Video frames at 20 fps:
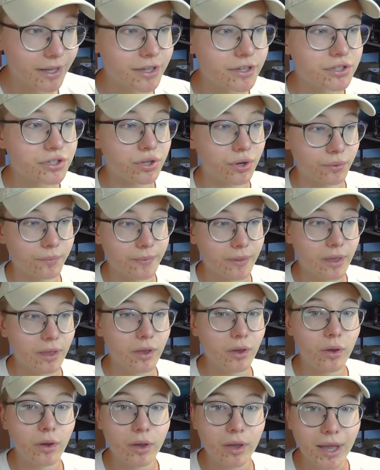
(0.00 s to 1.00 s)
So
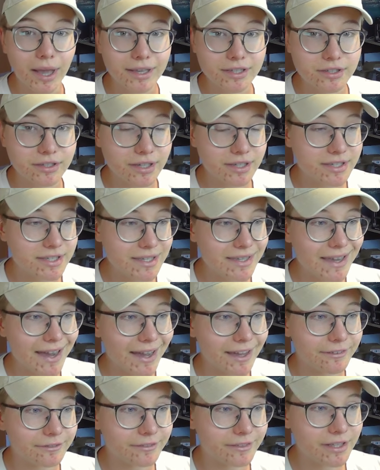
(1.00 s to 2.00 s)
as you can see, I
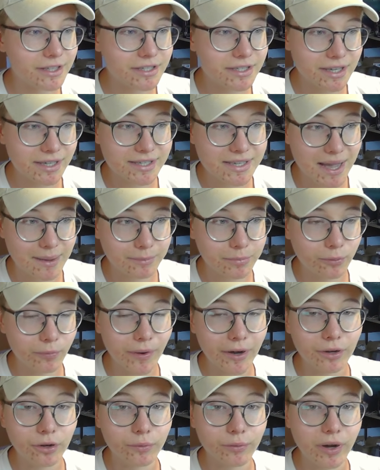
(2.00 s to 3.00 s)
have this example
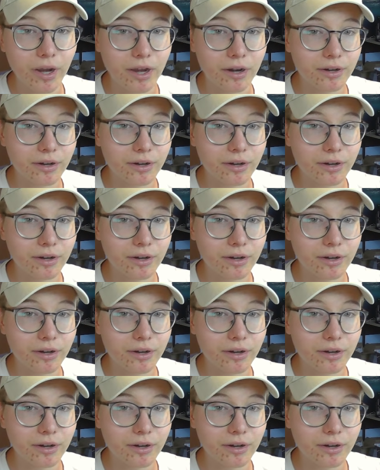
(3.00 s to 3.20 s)
right over here